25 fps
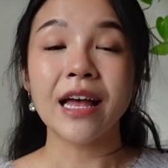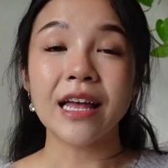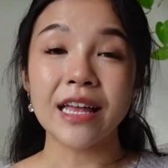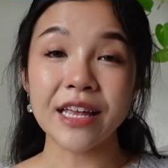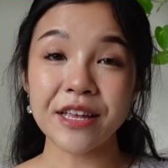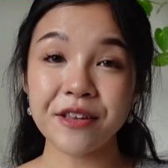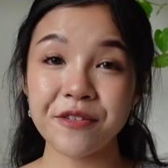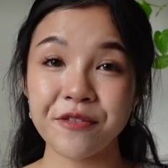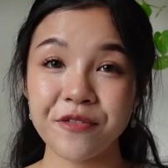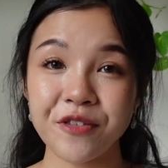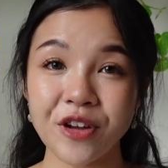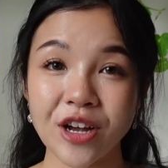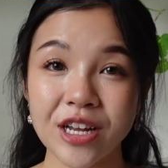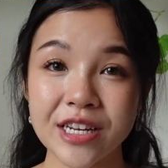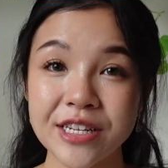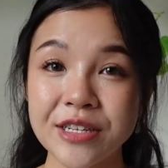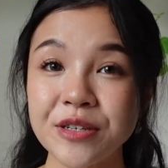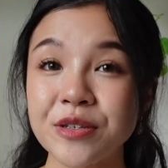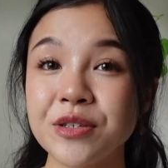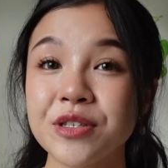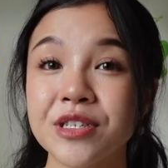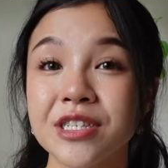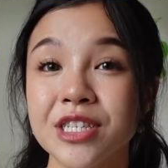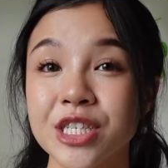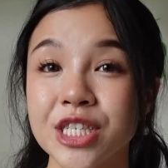If you are
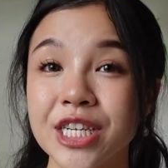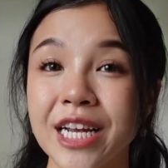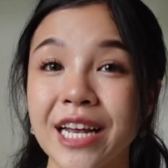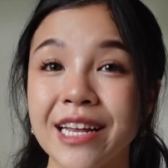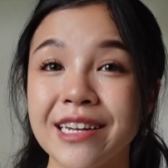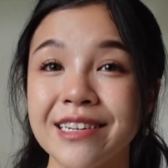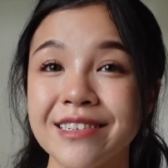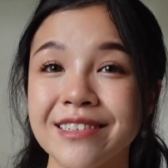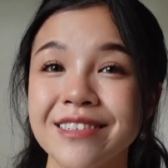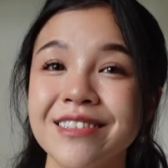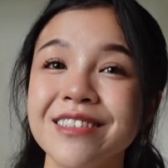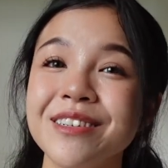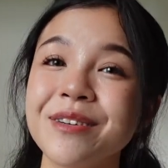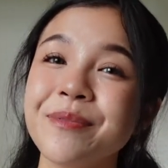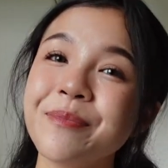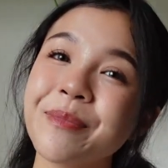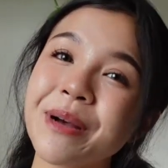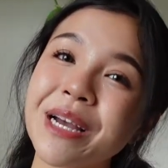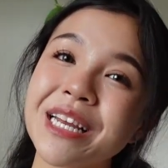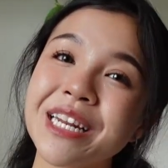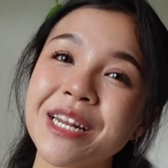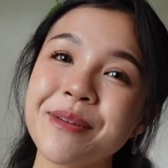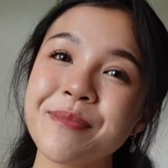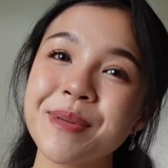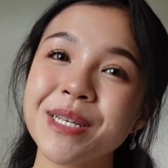new to the channel,
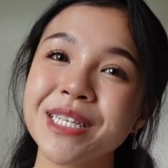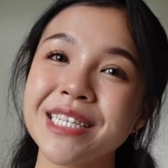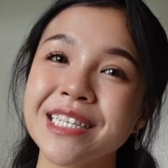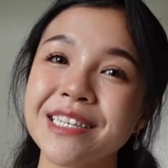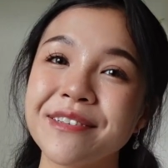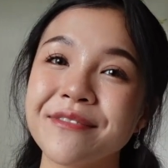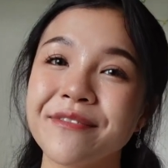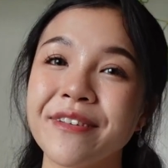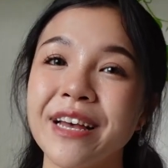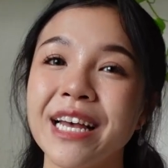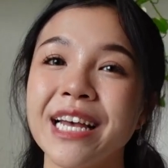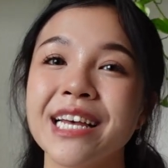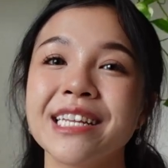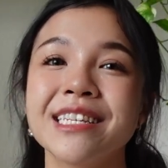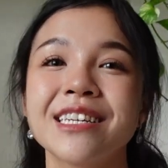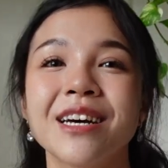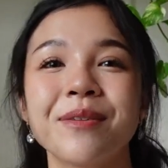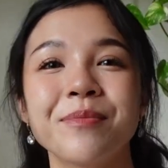my name is Yvette.